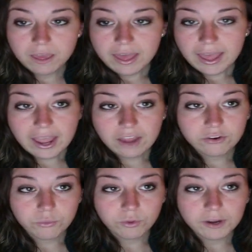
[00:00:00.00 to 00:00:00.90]
And
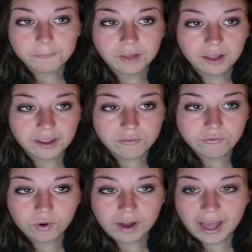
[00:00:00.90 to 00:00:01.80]
we're going to plug in
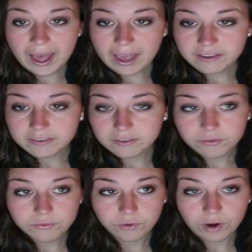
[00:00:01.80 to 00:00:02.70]
for x.
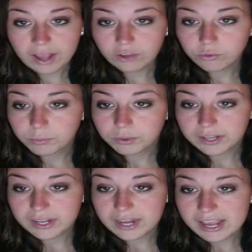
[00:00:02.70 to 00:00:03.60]
For x, we'll plug
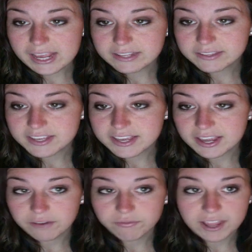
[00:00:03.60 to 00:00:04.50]
in 8 secant
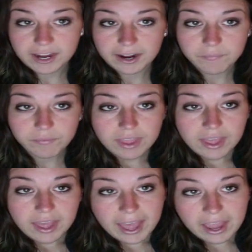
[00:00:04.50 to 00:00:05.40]
of theta.
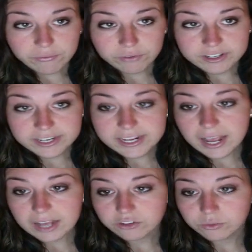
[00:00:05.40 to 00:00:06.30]
And for
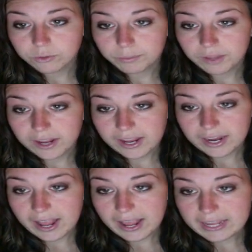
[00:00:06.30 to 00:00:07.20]
dx, we'll plug in
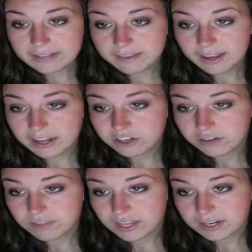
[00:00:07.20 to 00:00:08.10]
8 tangent of
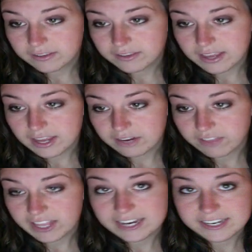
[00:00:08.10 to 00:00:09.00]
theta, secant of
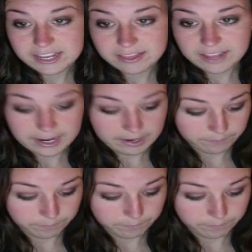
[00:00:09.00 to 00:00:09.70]
theta, d theta.